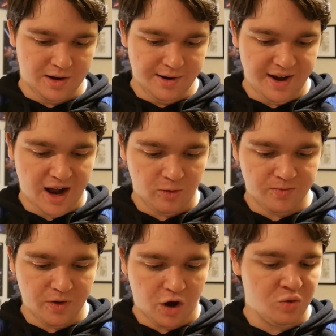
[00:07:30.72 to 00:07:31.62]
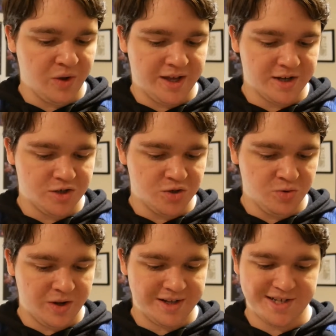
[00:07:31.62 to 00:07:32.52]
Now, all we can
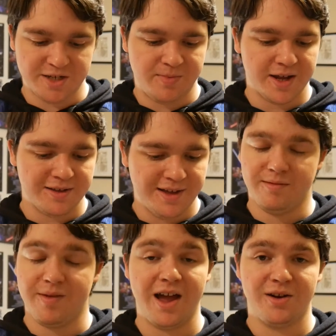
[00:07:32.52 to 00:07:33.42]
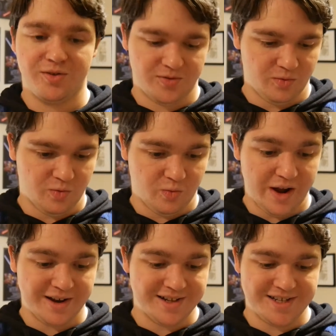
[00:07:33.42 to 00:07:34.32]
do is speculate and
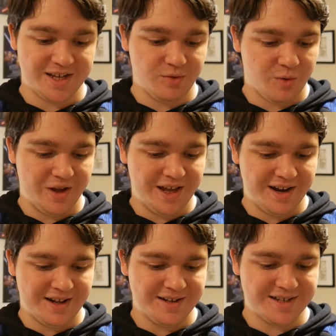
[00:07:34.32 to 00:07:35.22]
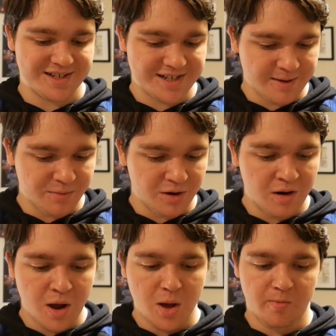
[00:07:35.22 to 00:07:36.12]
wait and see what we get in
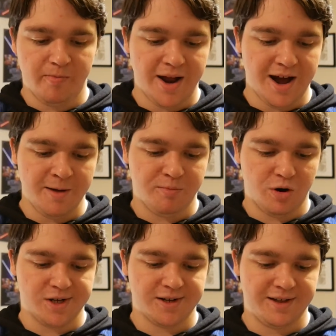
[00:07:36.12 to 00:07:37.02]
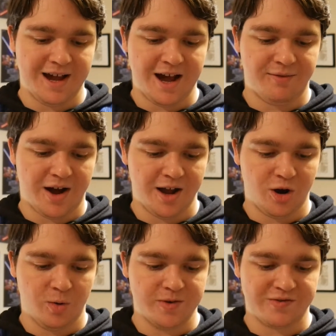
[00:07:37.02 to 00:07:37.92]
December, but I personally have high
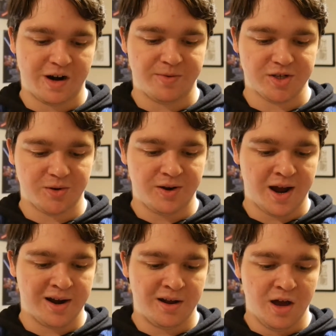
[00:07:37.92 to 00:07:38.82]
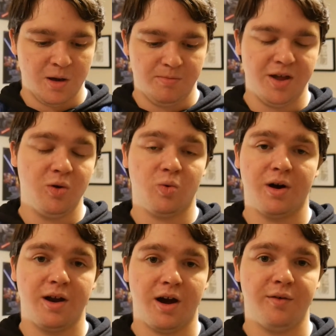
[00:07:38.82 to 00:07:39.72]
hopes for Episode 9 being
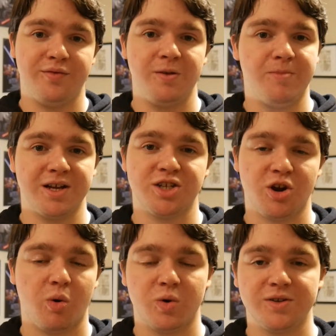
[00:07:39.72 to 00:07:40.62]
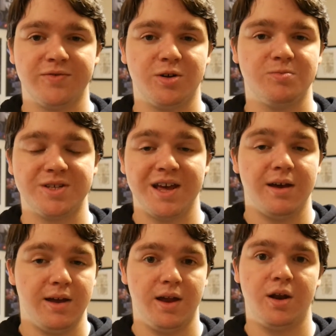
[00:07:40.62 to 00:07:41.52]
one of the best Star Wars films
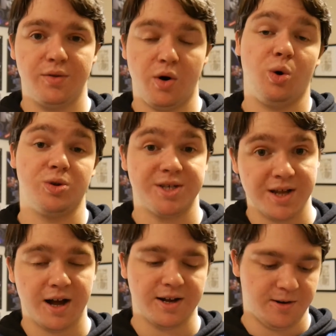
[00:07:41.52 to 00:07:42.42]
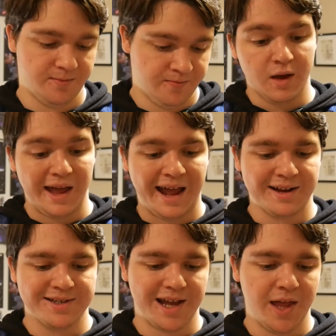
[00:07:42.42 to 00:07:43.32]
in the whole saga.
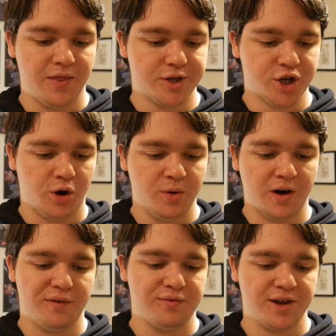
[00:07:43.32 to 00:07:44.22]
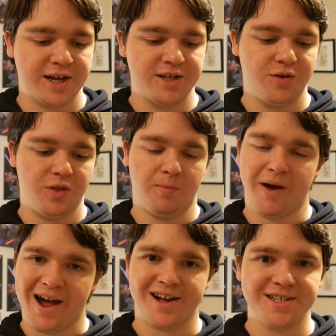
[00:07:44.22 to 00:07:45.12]
And in the tone of looking to the
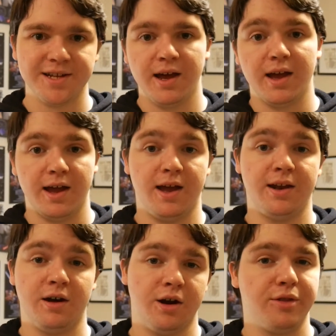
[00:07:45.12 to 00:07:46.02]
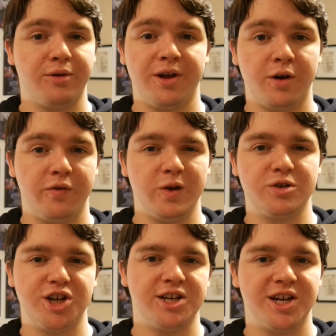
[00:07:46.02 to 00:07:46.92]
past, in another interview
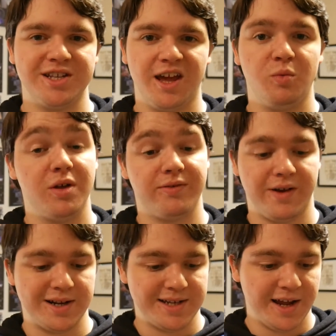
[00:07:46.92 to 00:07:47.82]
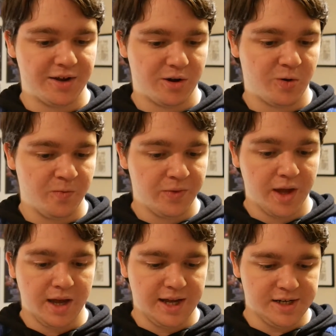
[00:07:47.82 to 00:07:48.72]
JJ did with Fandango,
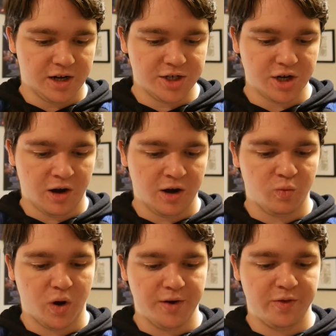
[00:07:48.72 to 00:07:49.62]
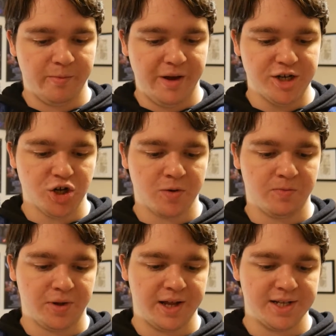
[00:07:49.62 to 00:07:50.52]
he touched on one of the major
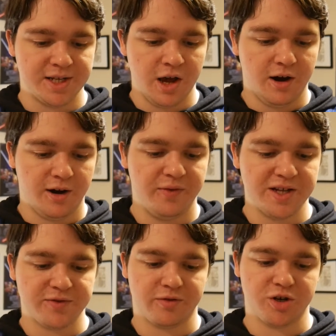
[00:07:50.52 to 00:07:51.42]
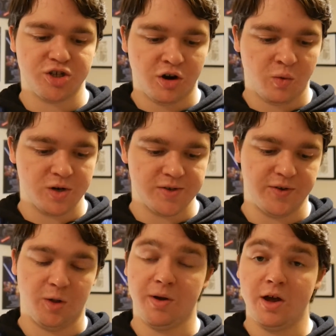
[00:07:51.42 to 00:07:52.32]
complaints of his first Star Wars
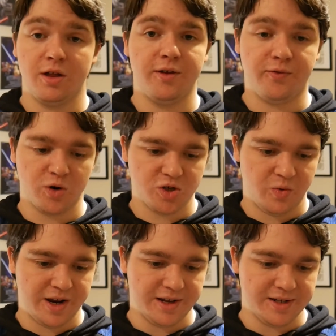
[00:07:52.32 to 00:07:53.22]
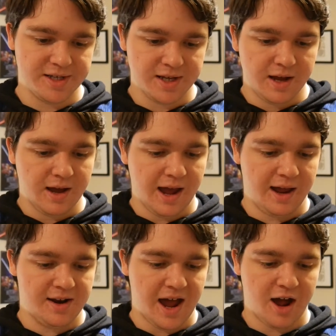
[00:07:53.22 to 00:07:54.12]
film, The Force Awakens,
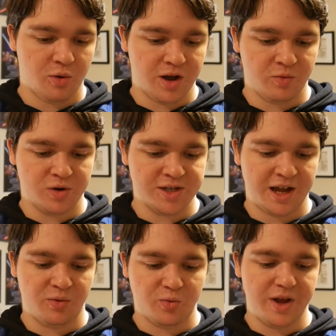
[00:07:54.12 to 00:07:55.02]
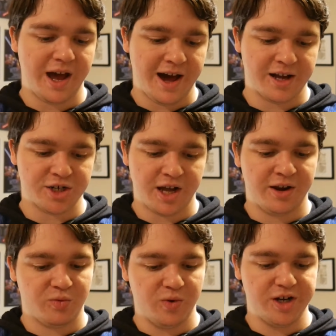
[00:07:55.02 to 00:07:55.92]
and how it was a rehashed
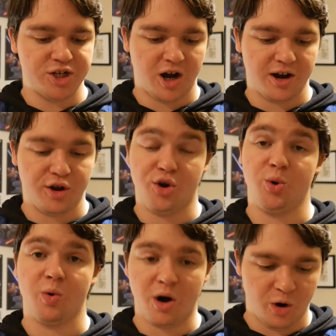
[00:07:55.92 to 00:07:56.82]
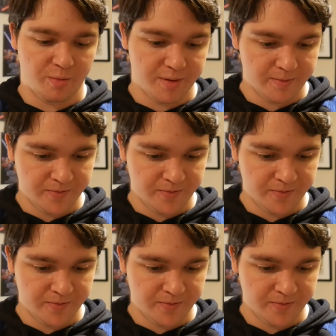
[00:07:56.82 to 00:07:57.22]
and reshot A New Hope.